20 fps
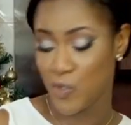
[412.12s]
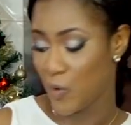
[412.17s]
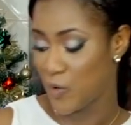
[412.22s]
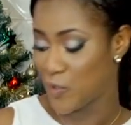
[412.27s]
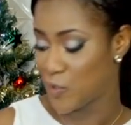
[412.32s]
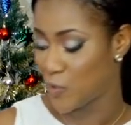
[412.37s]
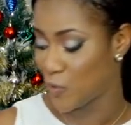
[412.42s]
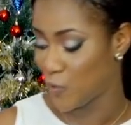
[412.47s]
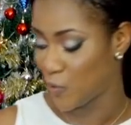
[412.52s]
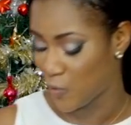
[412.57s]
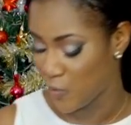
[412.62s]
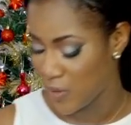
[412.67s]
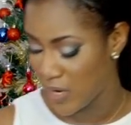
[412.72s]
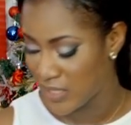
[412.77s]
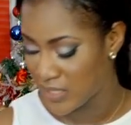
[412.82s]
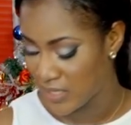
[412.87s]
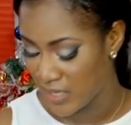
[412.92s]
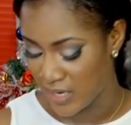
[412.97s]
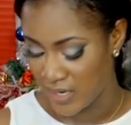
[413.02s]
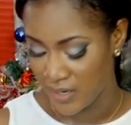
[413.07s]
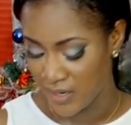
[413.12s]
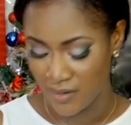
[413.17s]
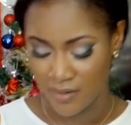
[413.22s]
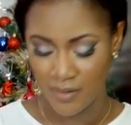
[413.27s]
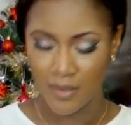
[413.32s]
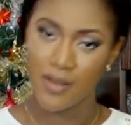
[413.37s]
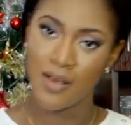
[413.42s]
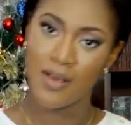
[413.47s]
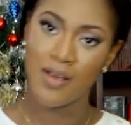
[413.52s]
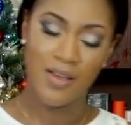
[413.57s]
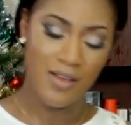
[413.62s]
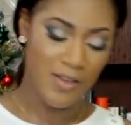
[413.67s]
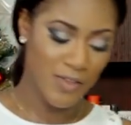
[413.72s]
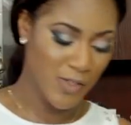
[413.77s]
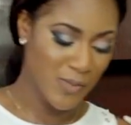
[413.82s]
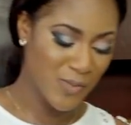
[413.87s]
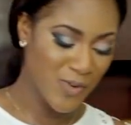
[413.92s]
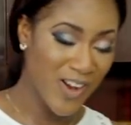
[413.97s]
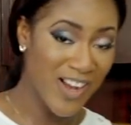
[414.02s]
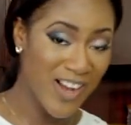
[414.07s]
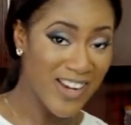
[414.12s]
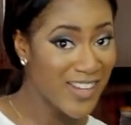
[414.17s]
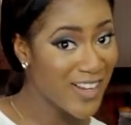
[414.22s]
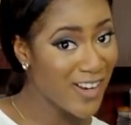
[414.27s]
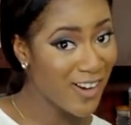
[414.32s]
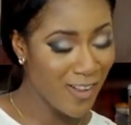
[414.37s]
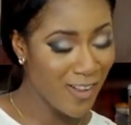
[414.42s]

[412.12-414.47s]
going to grating some garlic